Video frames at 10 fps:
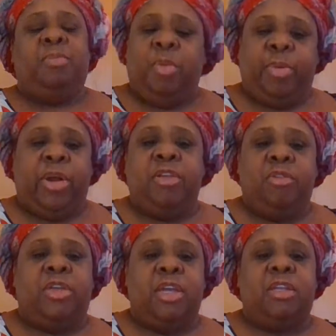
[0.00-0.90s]
prepare
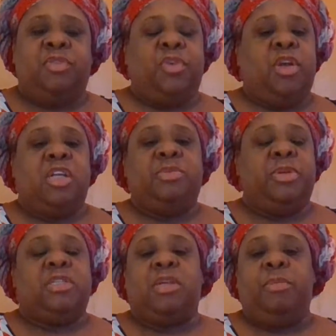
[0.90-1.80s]
your kids for the
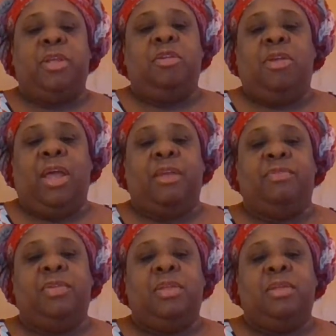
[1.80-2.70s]
husband that's coming in your
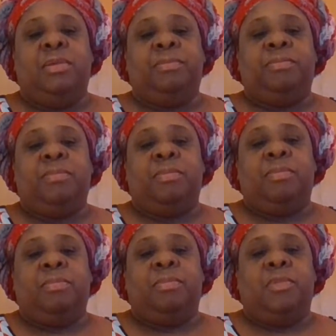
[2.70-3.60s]
life.
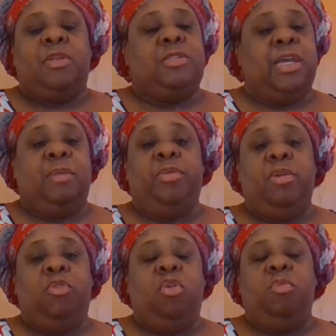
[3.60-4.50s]
because that could be
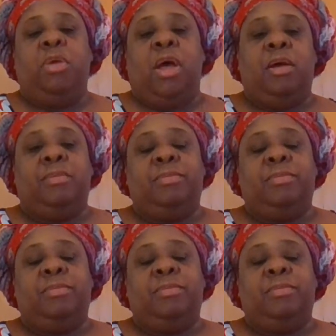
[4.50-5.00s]
a roadblock,